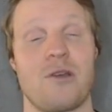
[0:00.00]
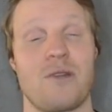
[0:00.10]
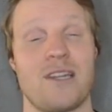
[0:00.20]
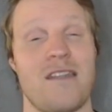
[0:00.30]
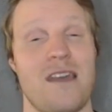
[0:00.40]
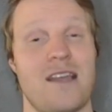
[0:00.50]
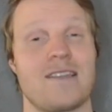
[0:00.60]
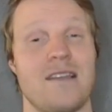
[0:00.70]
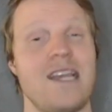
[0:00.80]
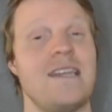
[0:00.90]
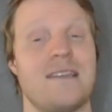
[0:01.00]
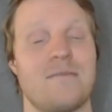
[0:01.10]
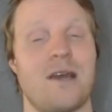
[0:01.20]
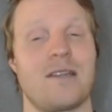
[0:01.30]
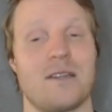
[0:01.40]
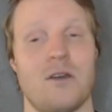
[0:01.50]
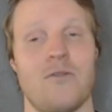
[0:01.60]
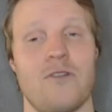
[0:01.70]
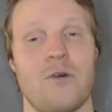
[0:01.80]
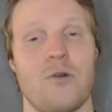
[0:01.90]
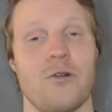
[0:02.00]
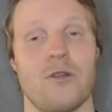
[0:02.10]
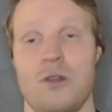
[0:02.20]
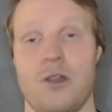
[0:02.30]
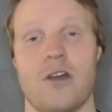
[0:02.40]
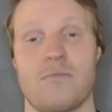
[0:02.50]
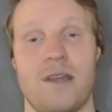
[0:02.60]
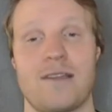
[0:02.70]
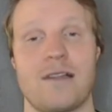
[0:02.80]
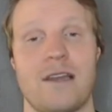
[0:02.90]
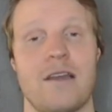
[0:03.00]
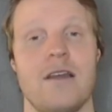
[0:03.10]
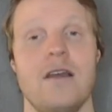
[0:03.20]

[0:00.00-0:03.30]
which I think is the easiest match of the whole lot, basically.